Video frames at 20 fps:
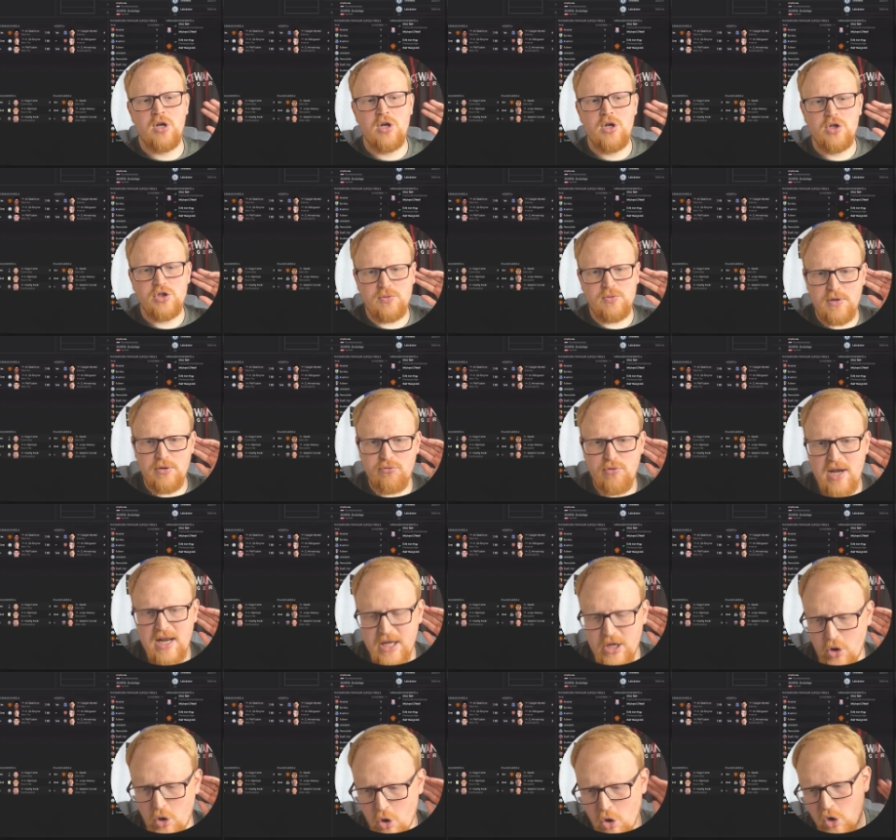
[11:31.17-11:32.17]
Something
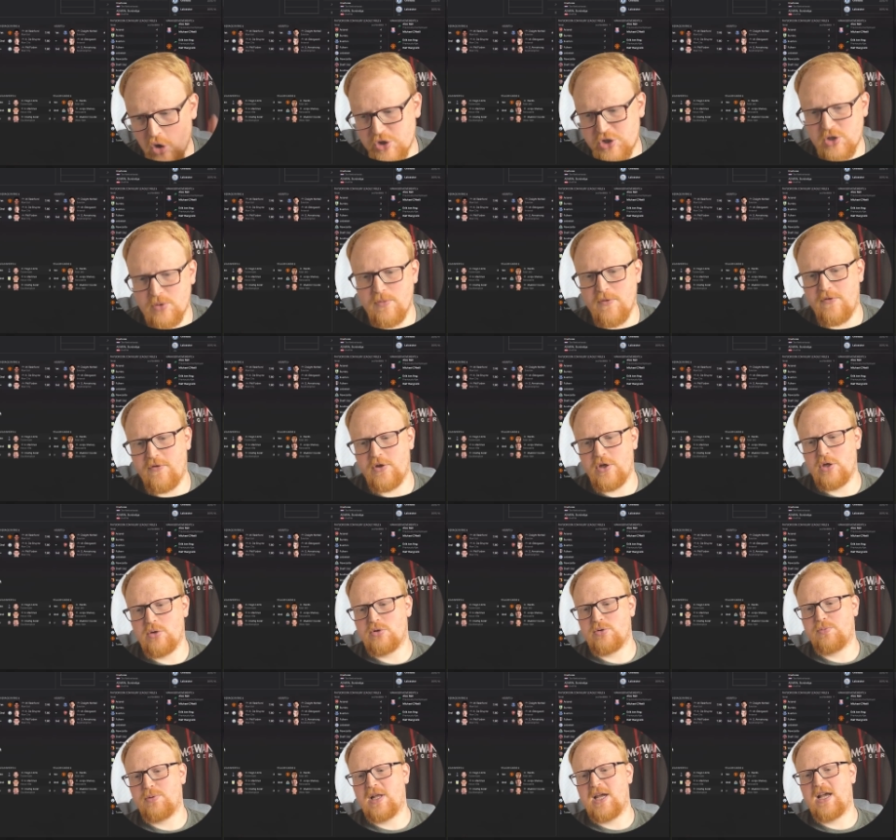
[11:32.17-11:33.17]
really awesome for you
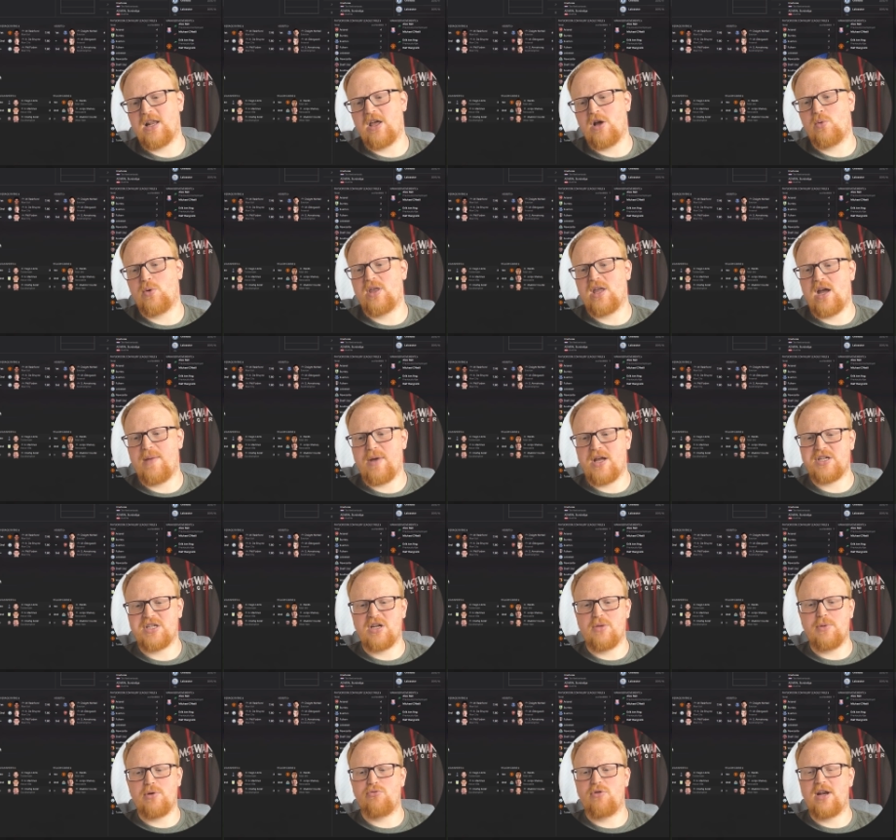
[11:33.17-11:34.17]
to play along with. I imagine
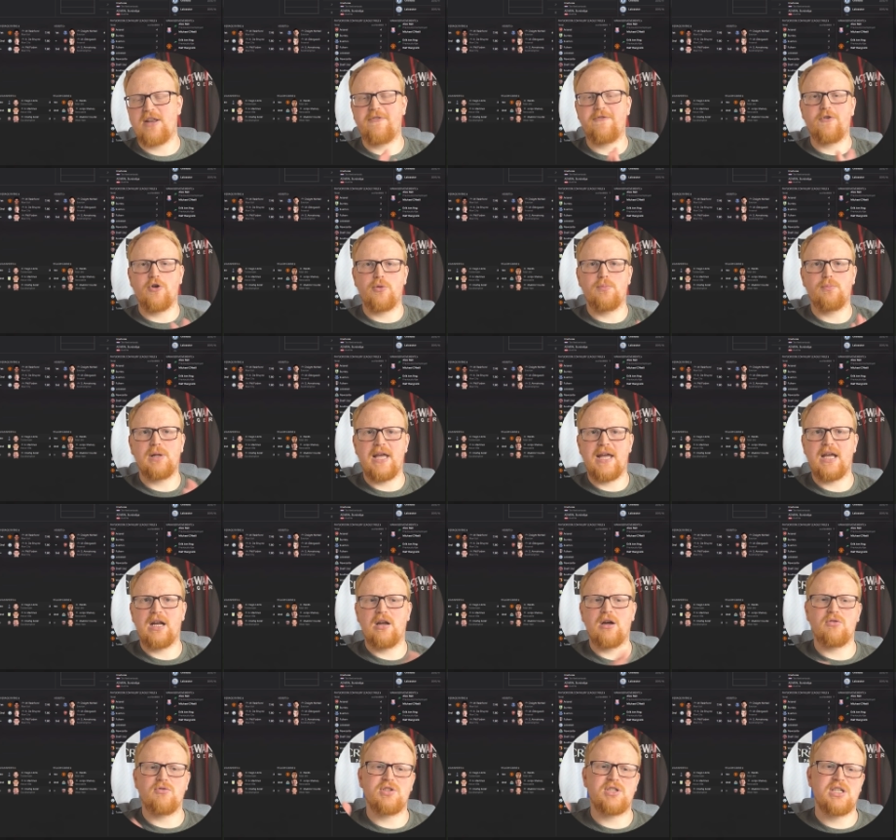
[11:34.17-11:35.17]
it'd be really fun playing
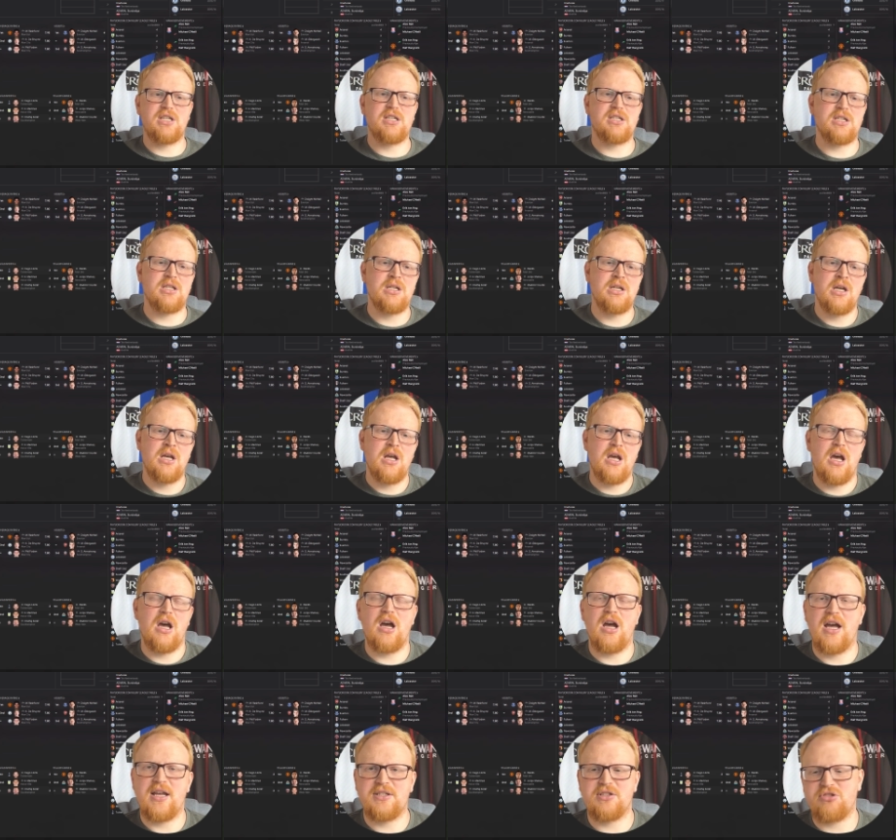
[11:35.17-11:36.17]
along the season
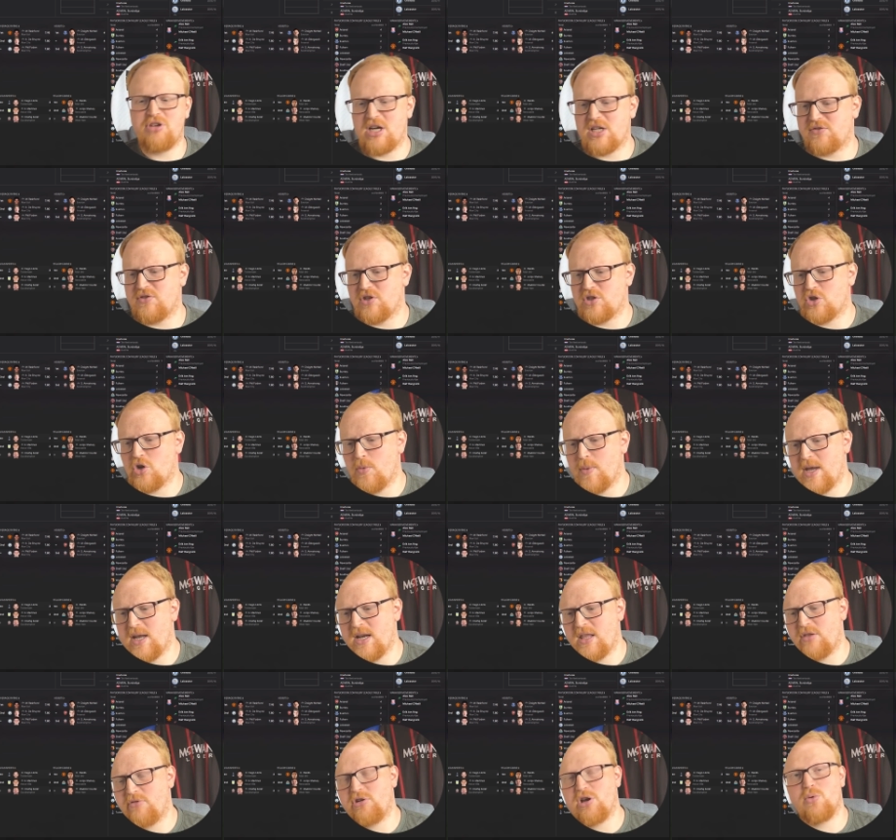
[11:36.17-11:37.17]
uh, as the transfers come in
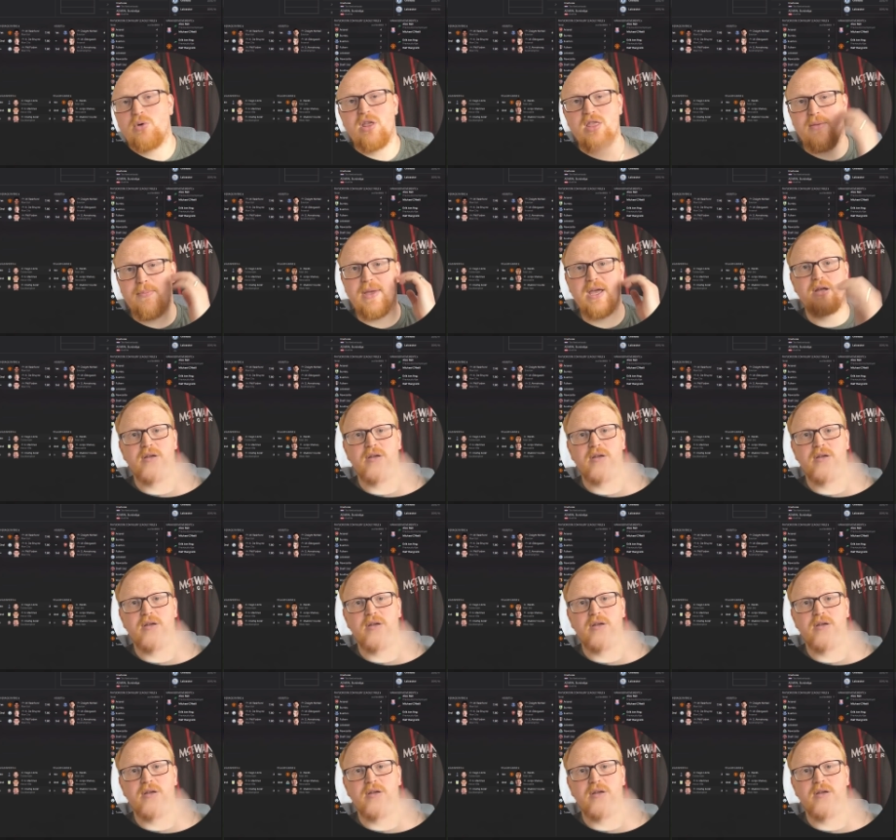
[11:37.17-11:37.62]
in the real world, in the big,